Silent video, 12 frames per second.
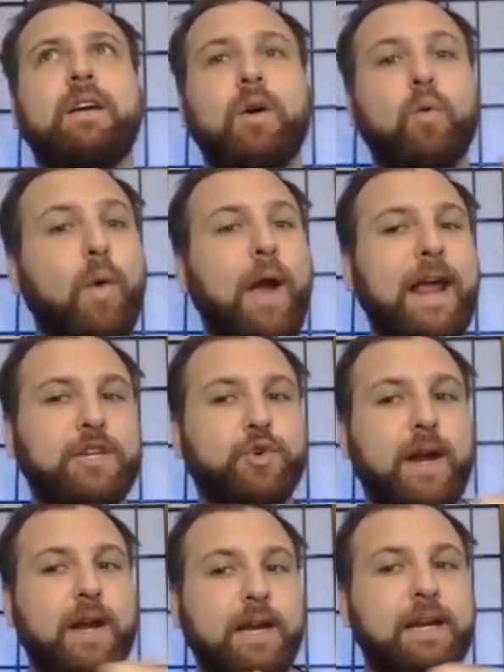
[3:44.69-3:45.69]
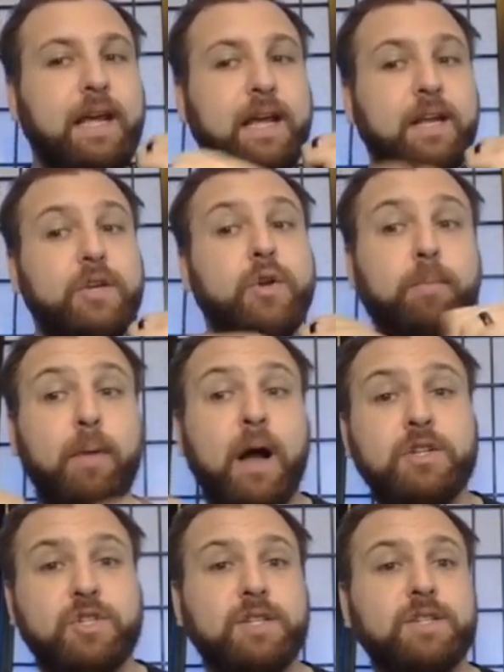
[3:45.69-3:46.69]
weight training in your
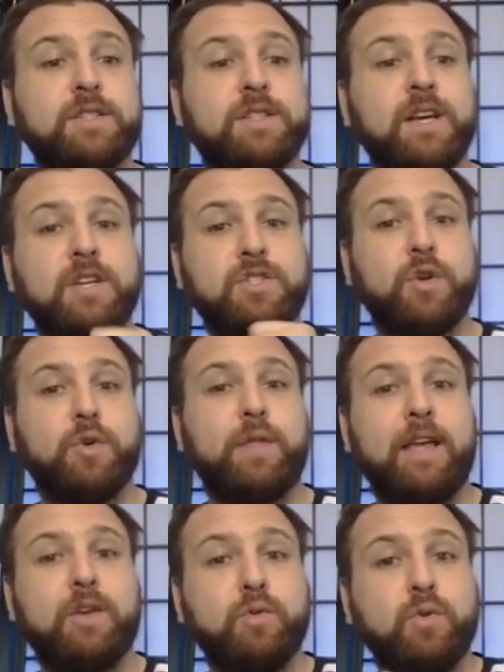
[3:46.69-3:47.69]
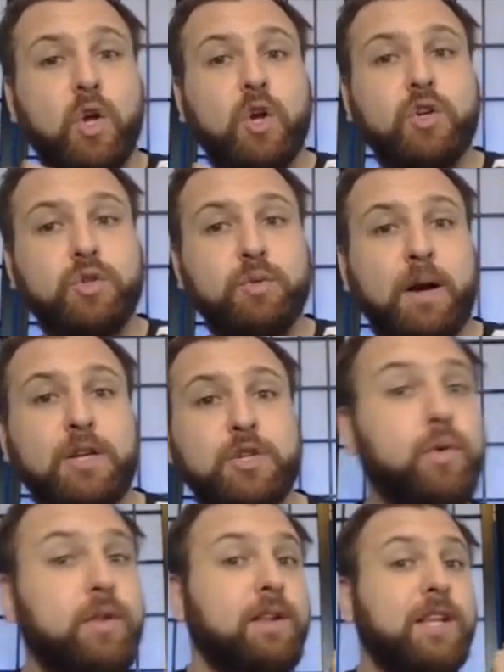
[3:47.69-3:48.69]
punches so that you learn to punch
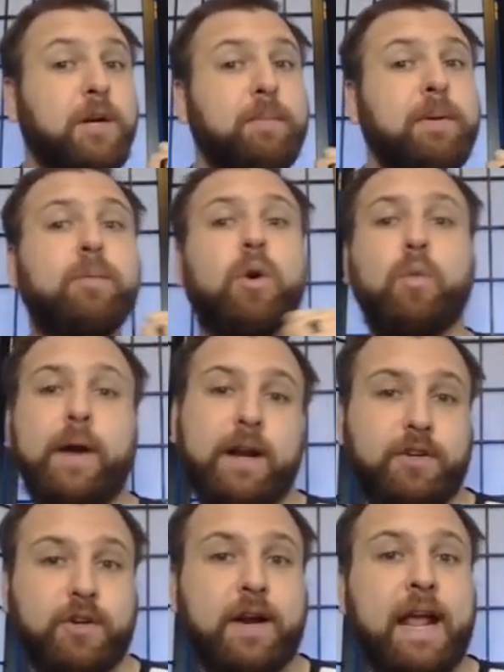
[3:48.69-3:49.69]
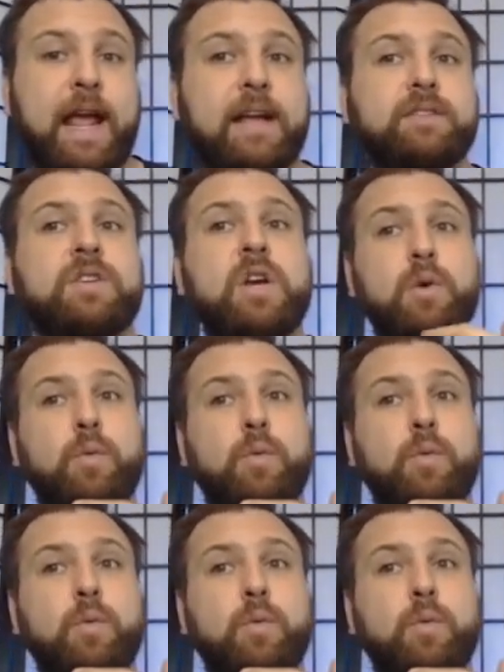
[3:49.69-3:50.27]
with a little bit more weight on your hands,